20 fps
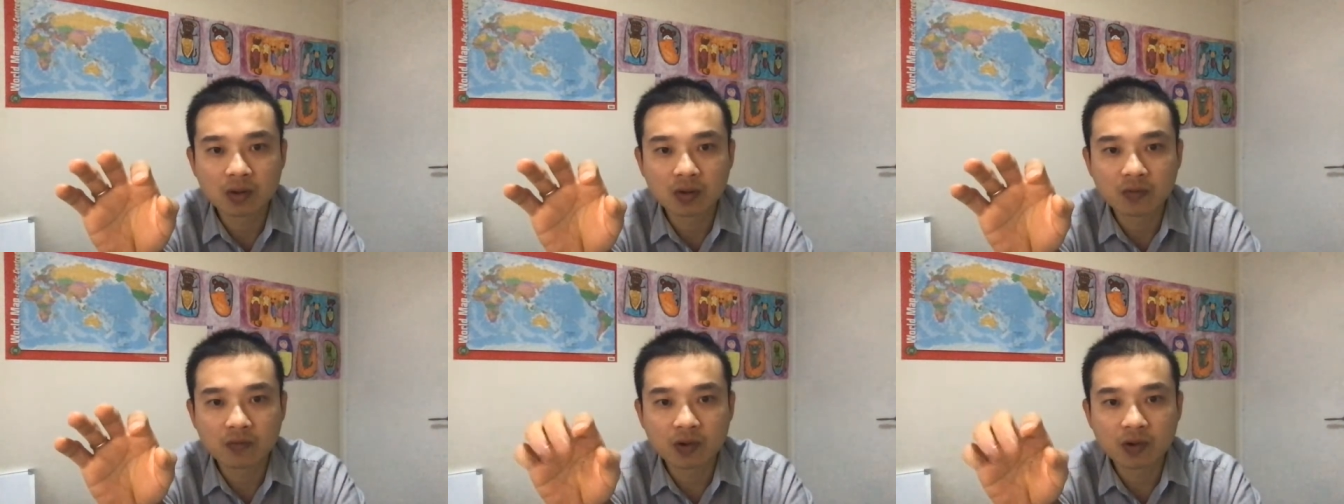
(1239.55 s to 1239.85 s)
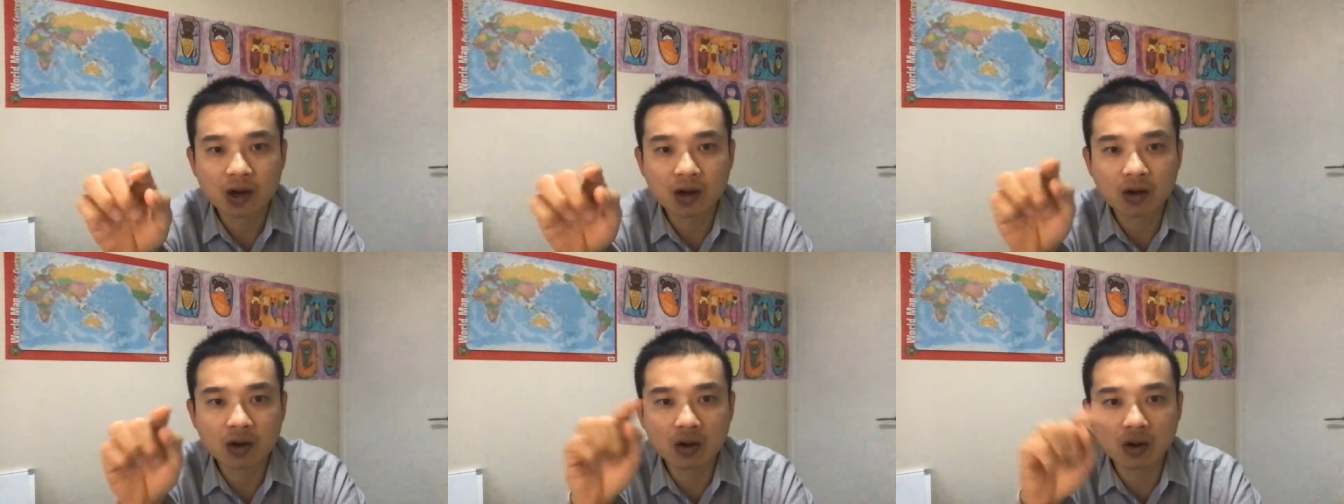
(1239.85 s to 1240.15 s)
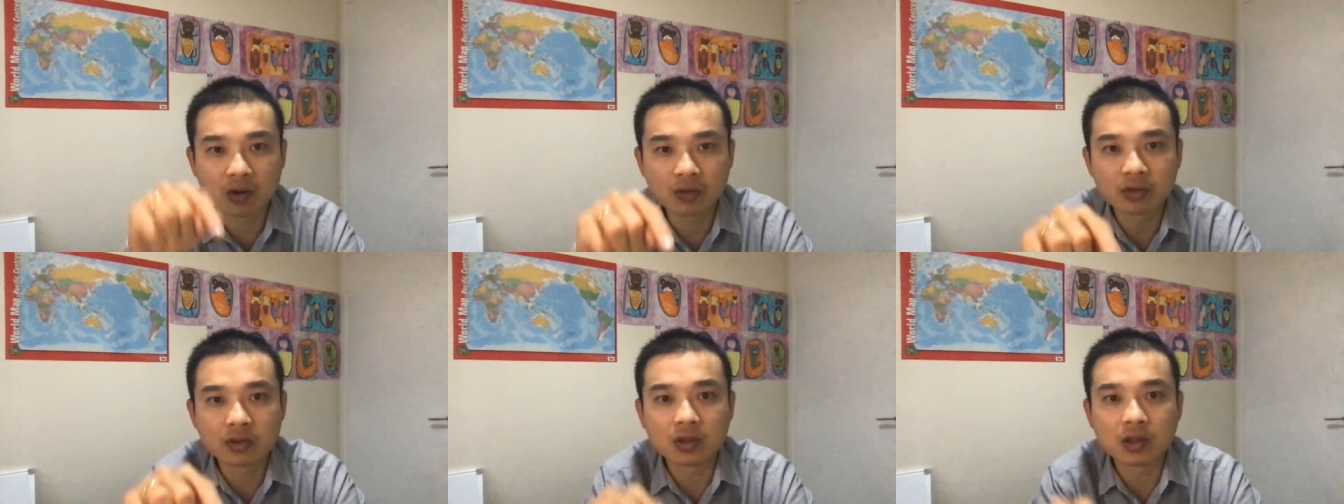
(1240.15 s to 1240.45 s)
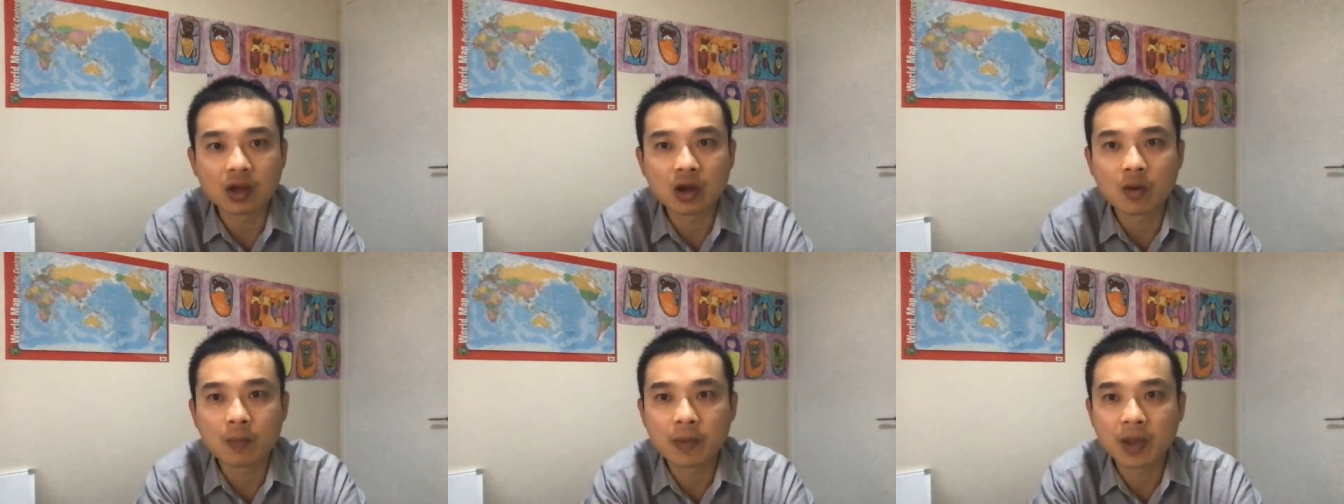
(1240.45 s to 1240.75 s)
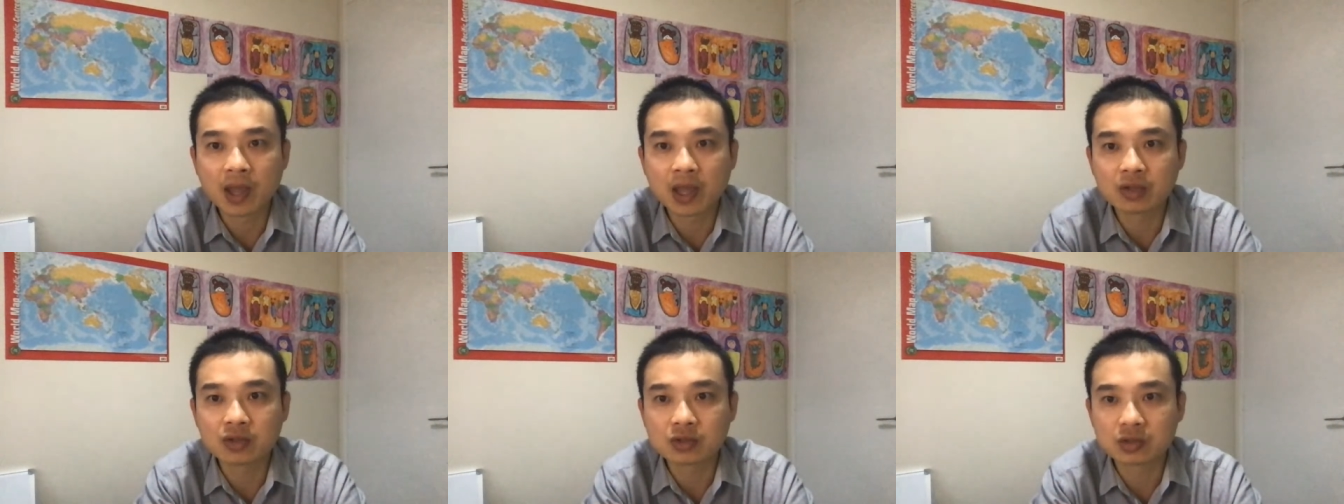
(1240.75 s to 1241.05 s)
file on our
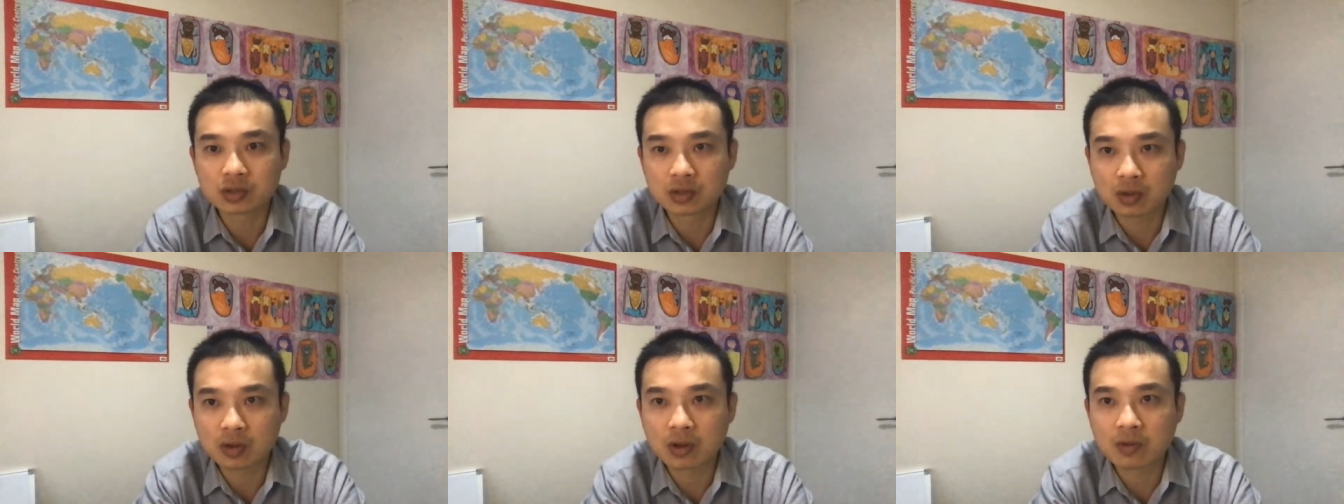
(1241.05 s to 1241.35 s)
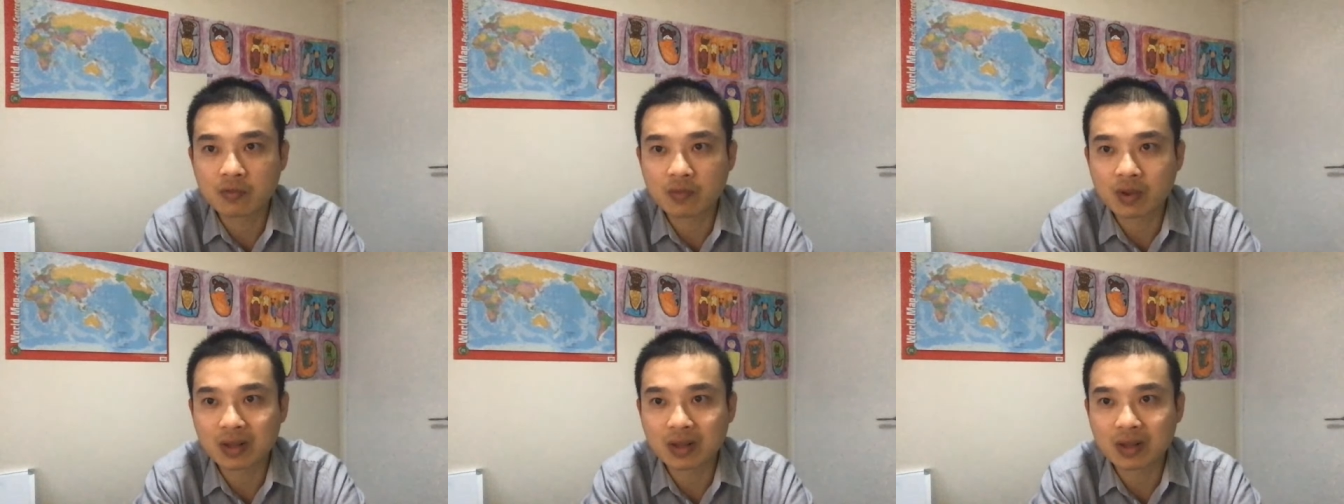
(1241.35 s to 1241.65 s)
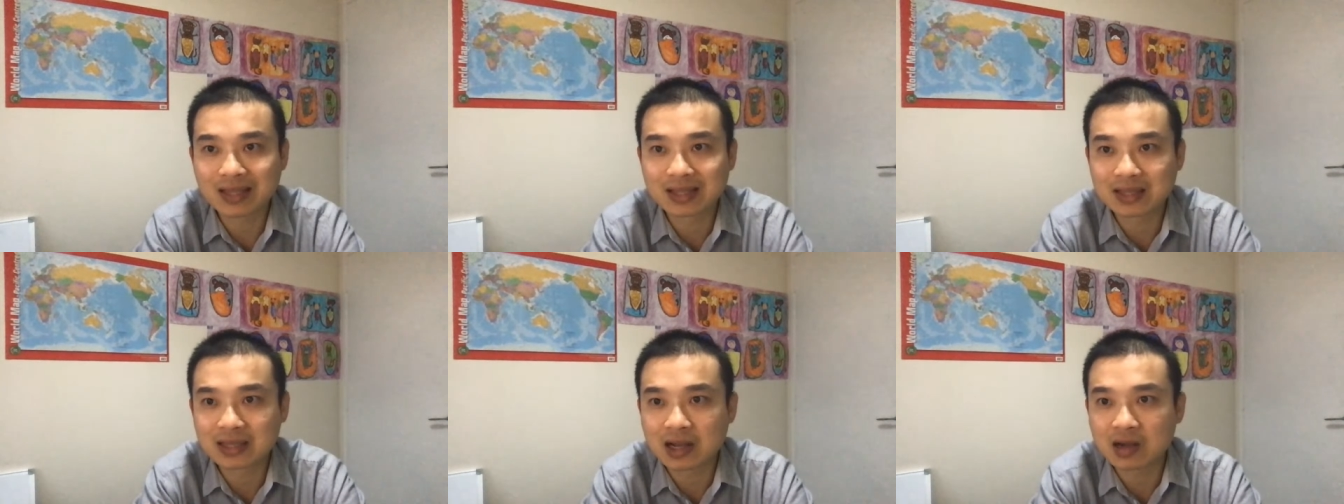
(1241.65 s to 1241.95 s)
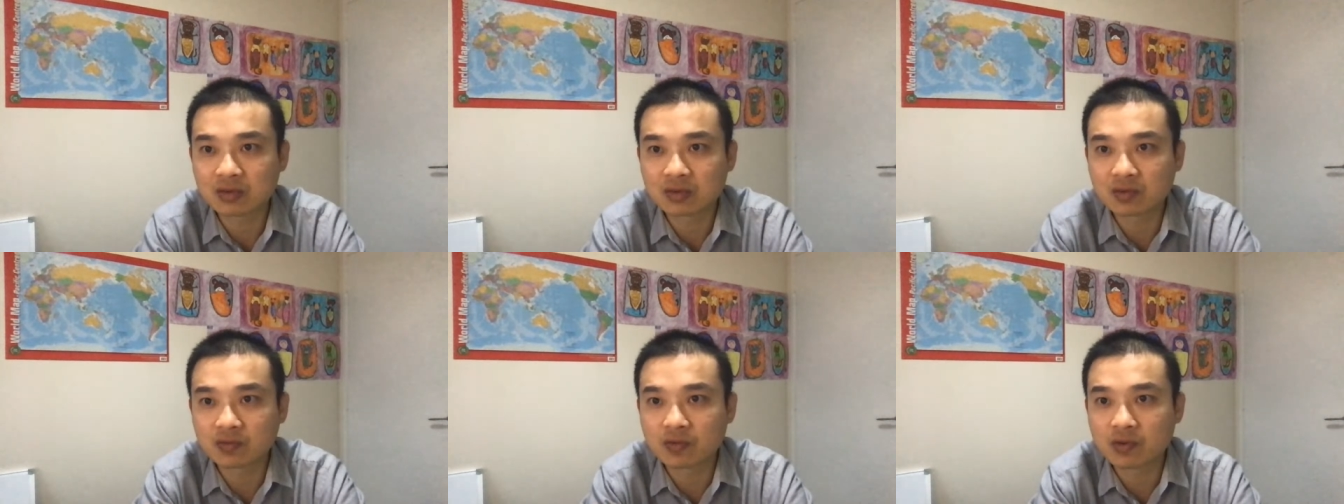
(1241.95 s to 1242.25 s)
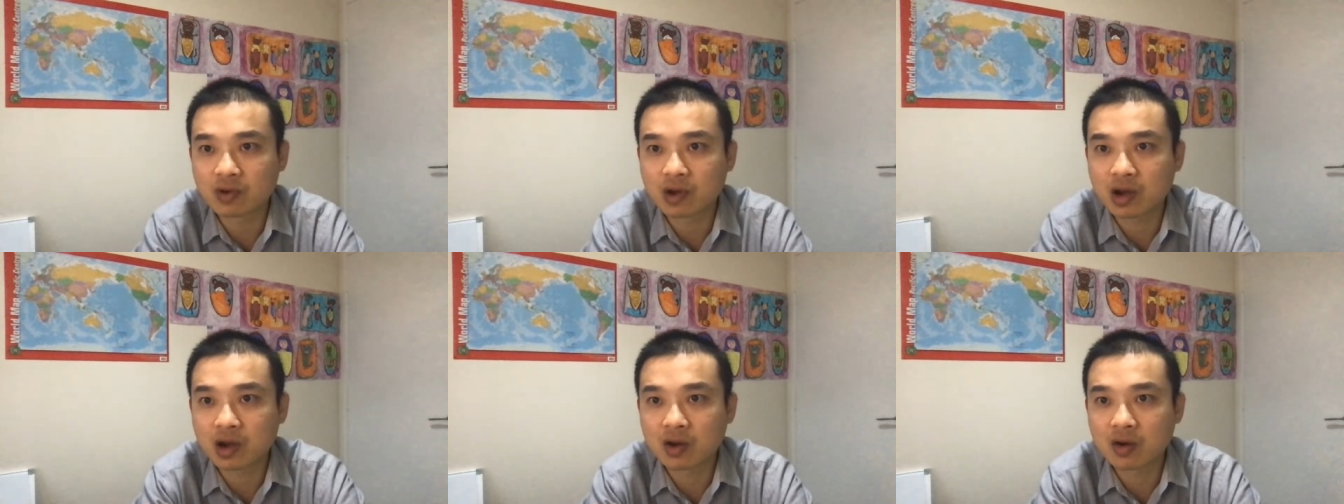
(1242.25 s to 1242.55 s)
page so everyone can download
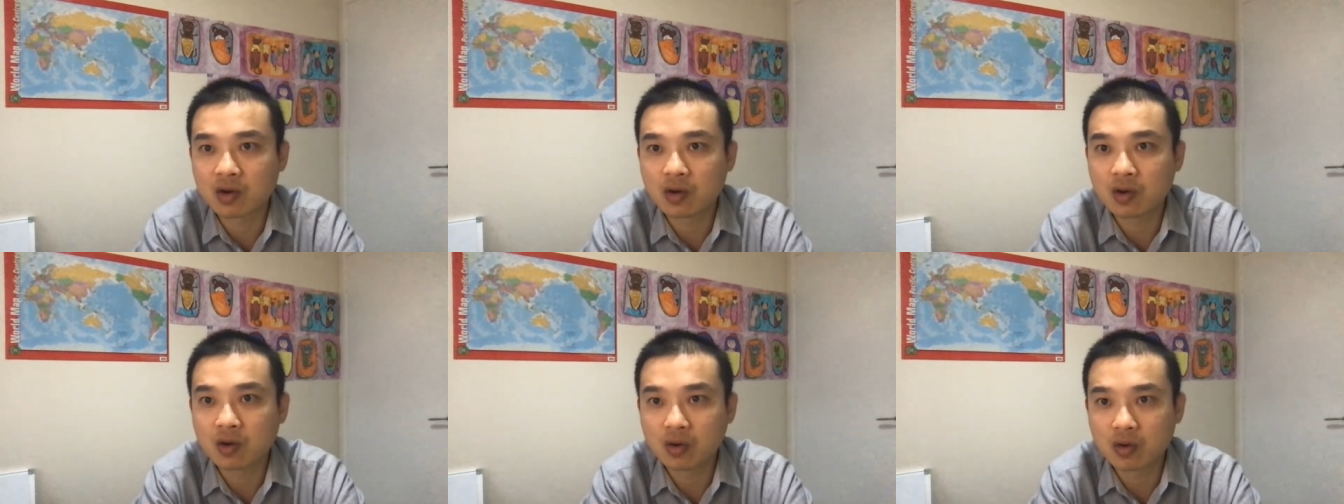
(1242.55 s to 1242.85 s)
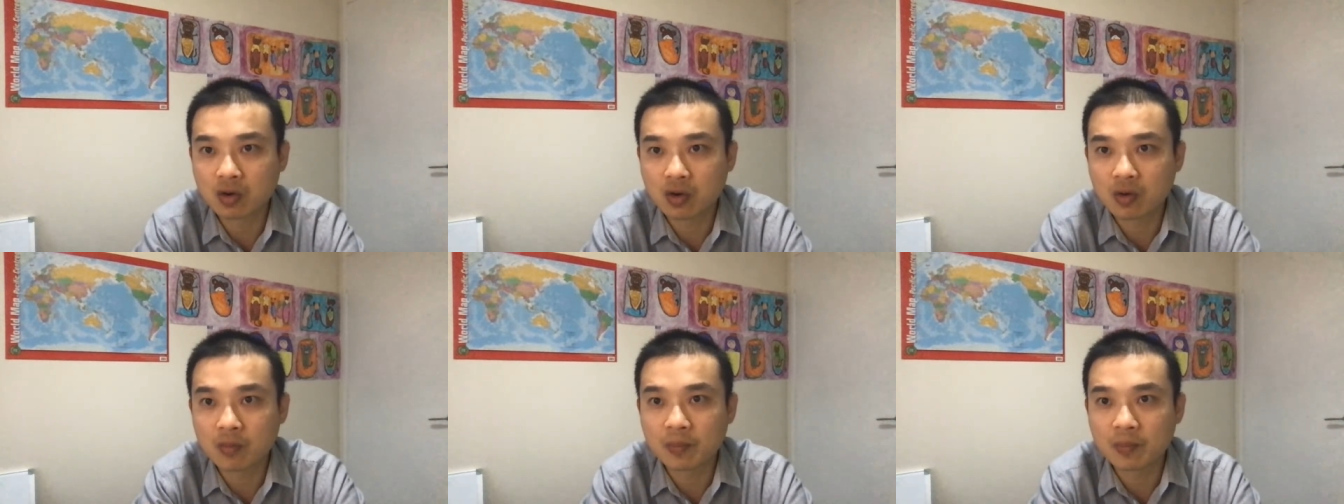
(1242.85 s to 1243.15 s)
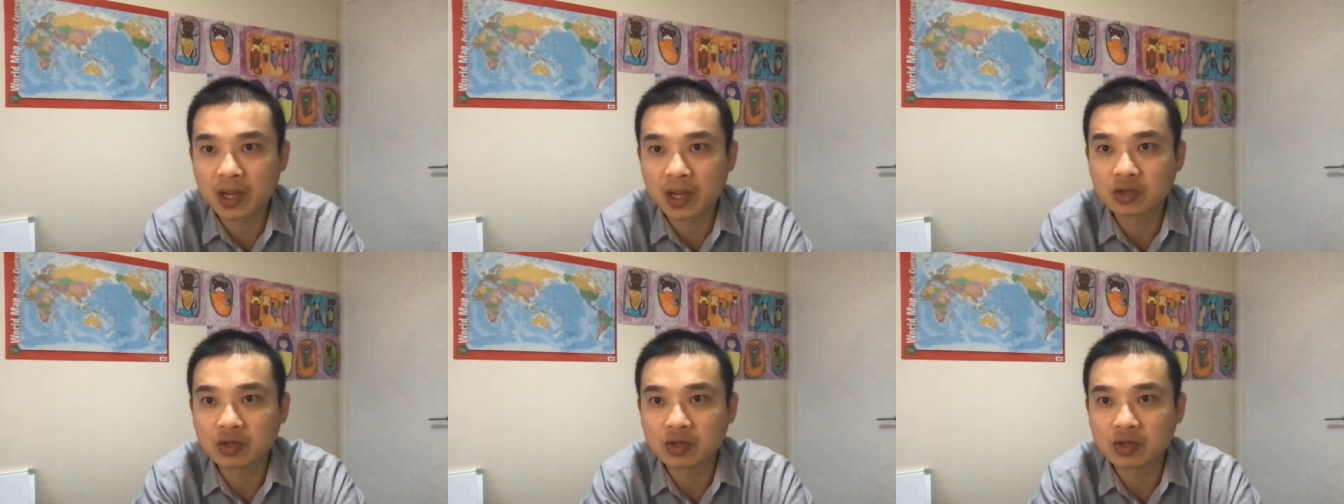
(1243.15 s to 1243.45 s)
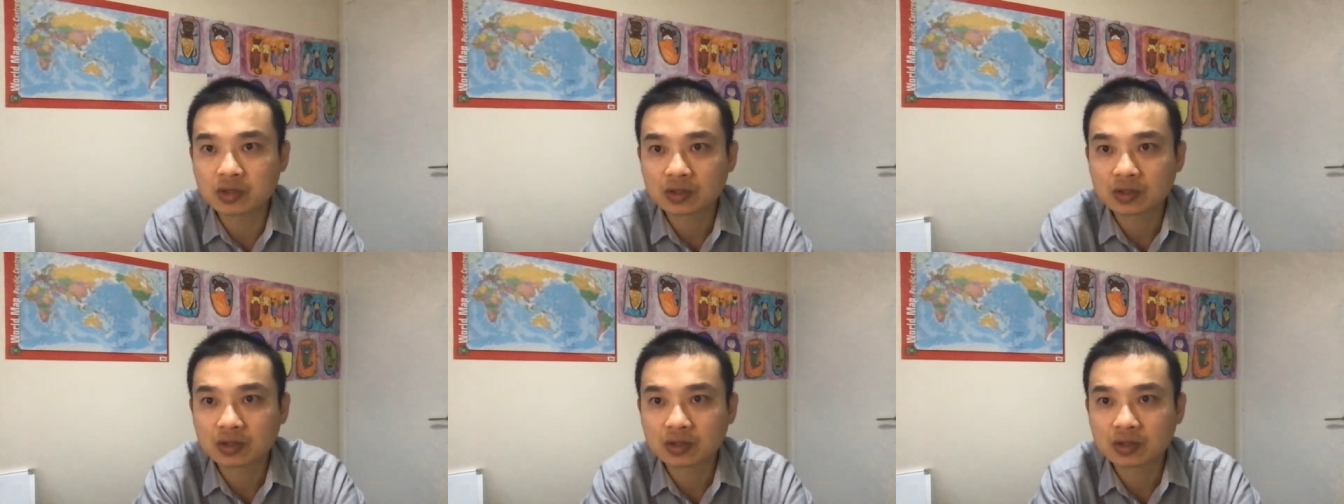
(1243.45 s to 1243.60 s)
from our homepage.